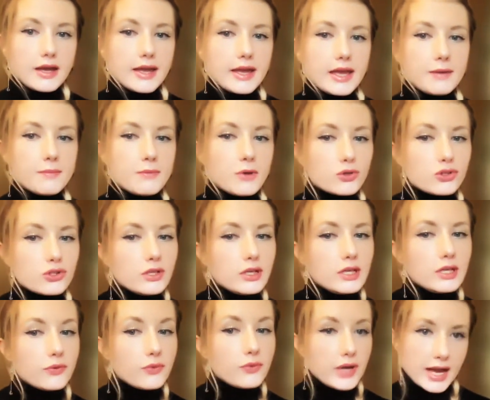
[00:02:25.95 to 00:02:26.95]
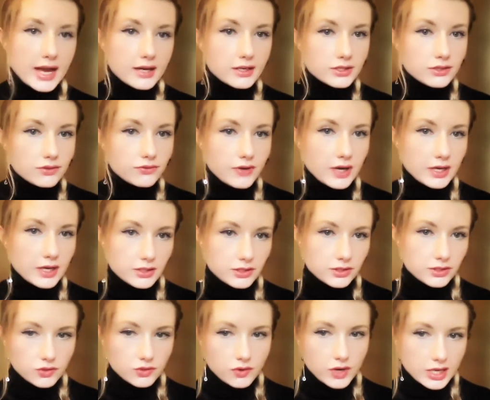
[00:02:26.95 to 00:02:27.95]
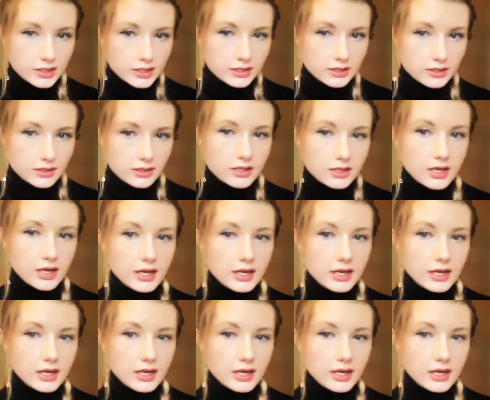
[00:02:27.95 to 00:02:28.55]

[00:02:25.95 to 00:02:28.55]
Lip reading: emotionally reactive under stress,